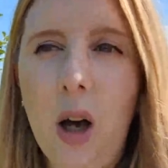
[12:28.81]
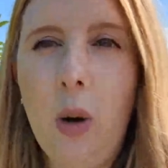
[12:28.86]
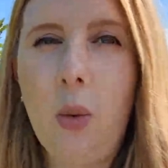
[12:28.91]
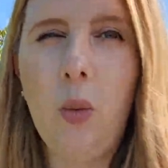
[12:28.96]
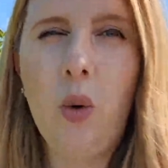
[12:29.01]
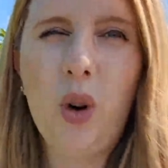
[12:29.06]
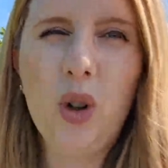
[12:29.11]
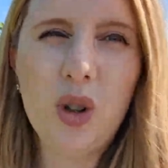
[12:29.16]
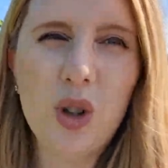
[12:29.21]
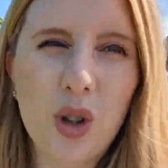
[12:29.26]

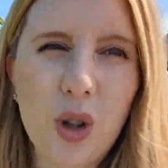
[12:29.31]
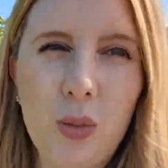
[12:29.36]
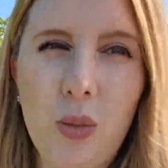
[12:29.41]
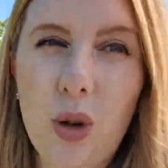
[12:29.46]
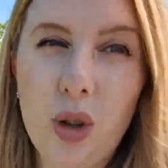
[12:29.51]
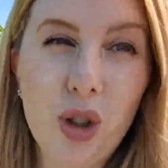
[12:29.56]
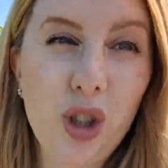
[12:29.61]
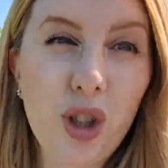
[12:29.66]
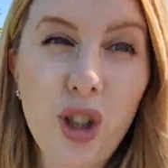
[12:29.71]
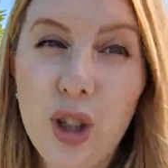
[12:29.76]

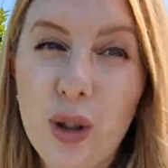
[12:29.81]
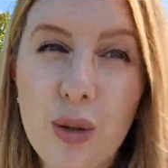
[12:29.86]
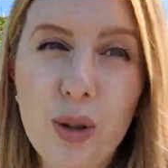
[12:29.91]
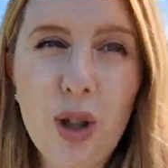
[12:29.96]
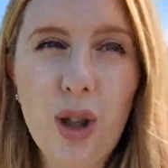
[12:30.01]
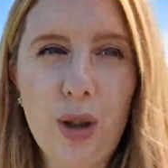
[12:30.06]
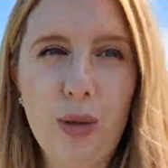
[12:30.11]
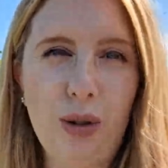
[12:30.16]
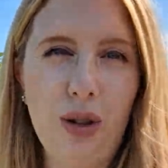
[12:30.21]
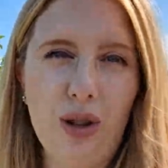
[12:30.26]
What do you
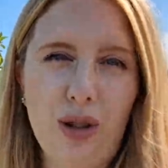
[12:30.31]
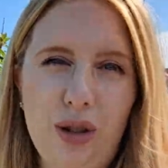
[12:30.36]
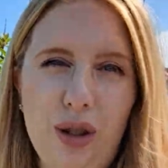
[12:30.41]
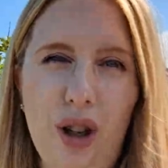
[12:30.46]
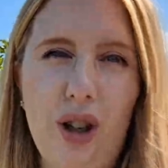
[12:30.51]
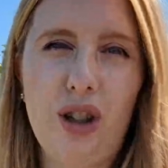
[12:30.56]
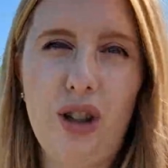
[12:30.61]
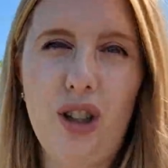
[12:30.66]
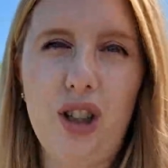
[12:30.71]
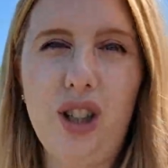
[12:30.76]
do with your
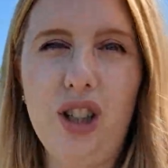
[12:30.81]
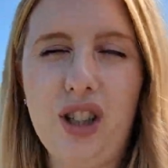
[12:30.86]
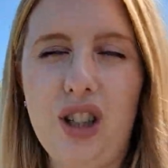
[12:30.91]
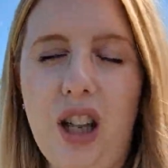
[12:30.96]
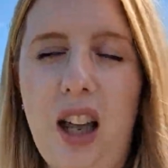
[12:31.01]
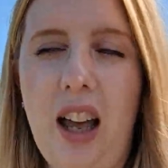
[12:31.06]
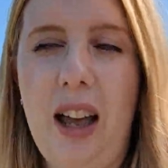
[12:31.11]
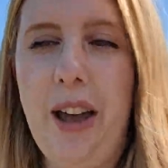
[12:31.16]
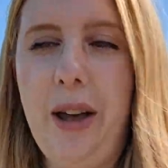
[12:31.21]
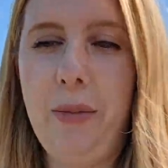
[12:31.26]
toddlers
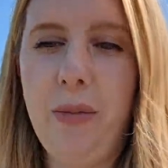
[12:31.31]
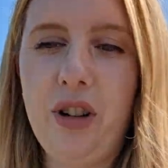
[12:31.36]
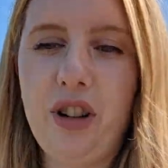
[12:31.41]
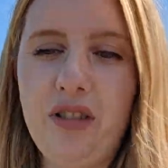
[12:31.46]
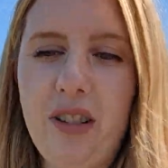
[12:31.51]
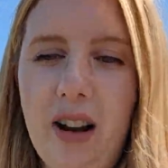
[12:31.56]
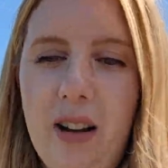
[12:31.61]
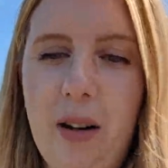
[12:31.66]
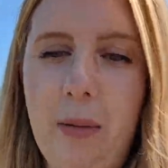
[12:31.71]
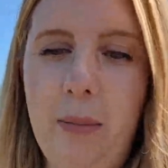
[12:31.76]
when
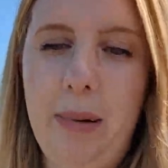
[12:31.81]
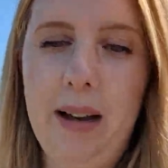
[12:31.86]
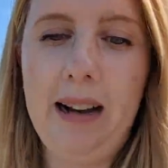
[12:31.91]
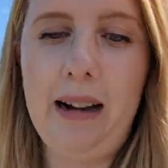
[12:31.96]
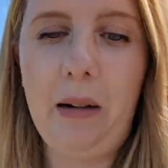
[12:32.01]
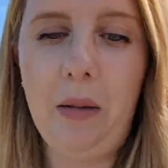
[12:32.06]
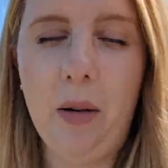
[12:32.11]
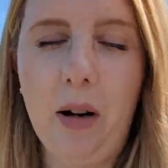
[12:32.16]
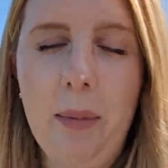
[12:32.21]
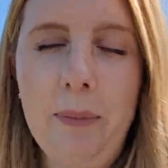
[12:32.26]
you're out and
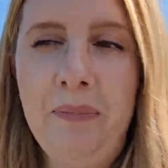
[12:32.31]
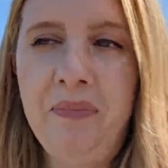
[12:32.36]
about?